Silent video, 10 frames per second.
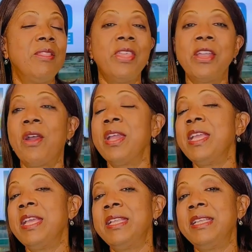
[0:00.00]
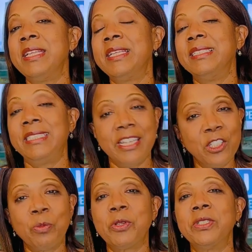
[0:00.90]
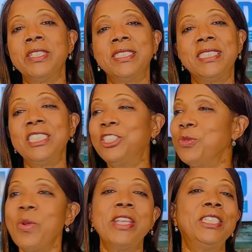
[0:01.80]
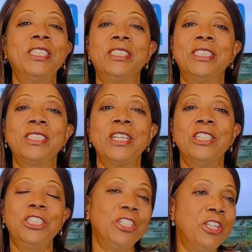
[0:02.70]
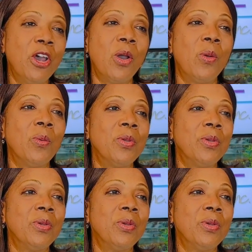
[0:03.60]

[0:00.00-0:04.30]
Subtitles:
that are in desperate situations to know